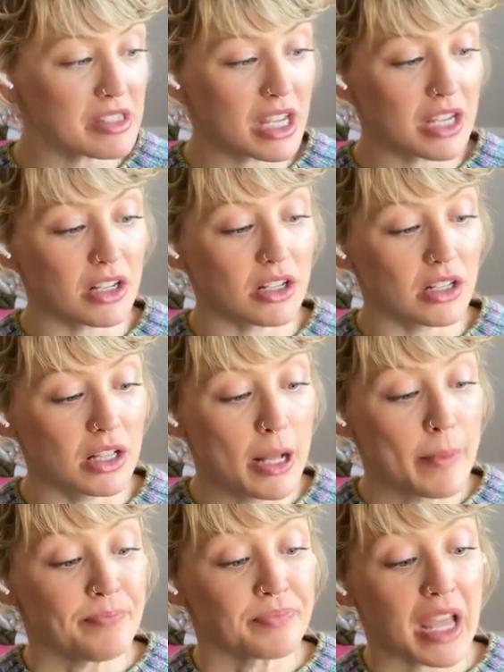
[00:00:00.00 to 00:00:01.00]
Cycle,
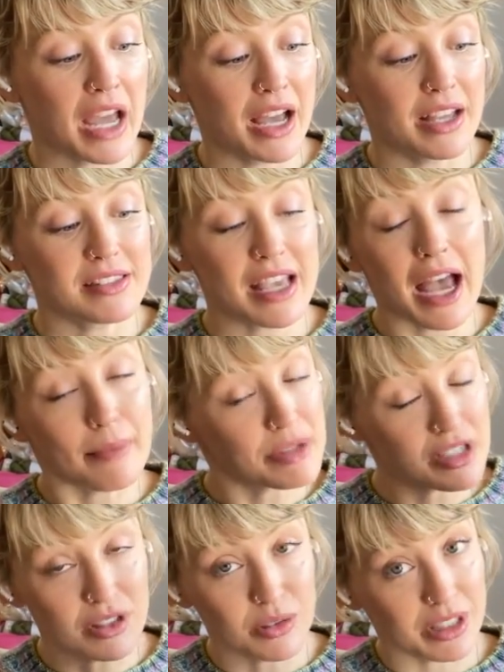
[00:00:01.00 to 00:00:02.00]
has
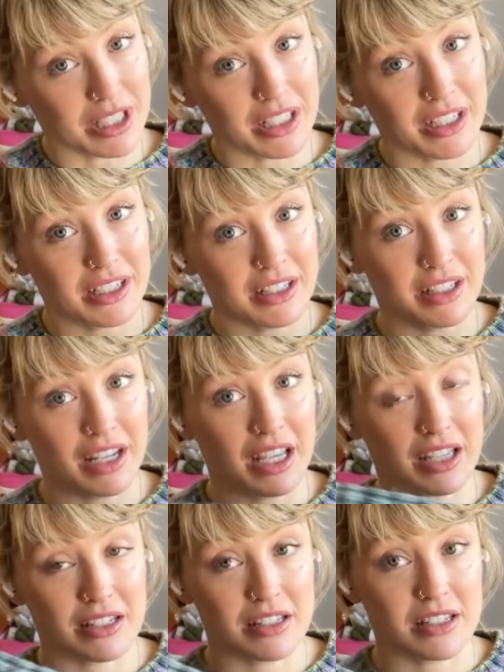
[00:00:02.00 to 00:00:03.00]
absolutely
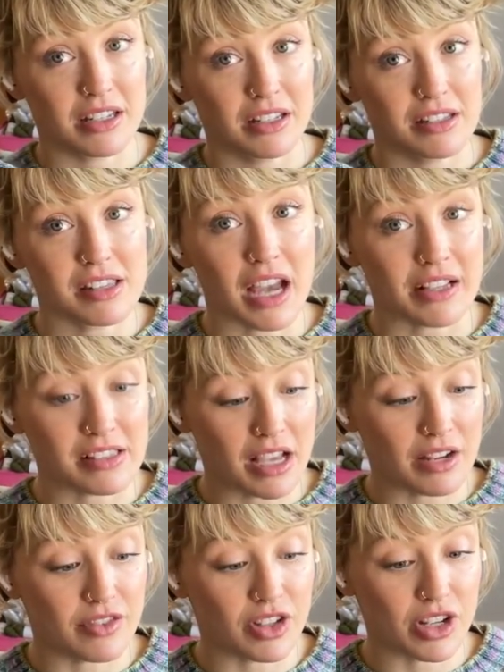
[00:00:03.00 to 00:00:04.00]
knit socks out
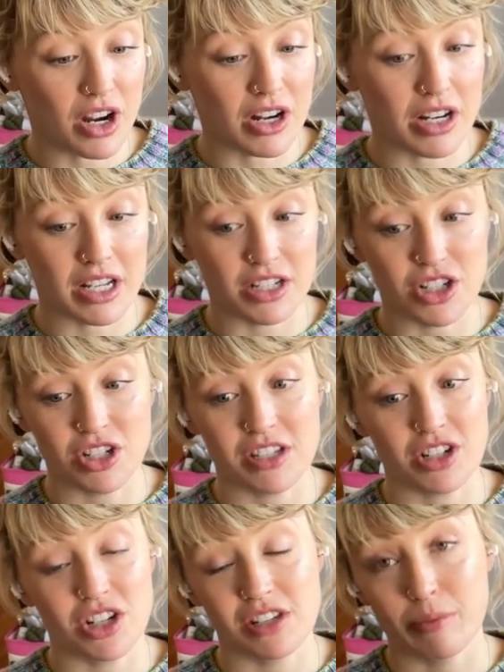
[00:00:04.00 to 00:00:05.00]
of their yarn and she said
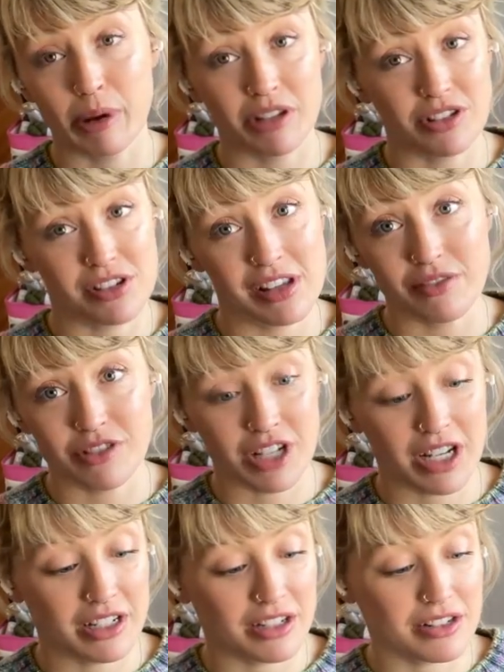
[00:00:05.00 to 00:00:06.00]
she has a pair that she's had for
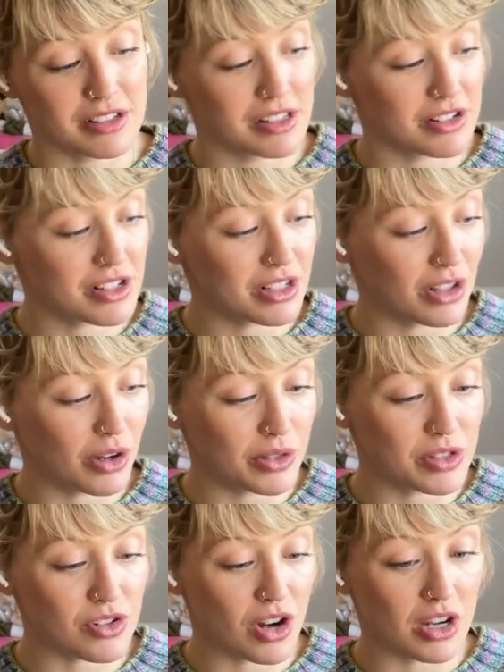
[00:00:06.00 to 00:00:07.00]
10 years and they're still going
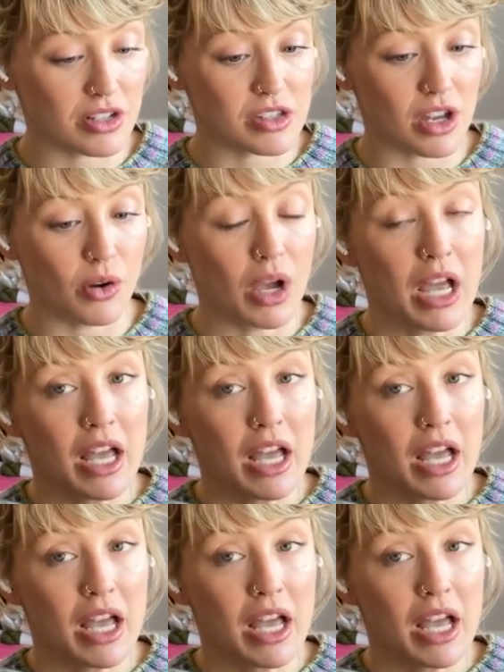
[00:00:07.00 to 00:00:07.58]
strong so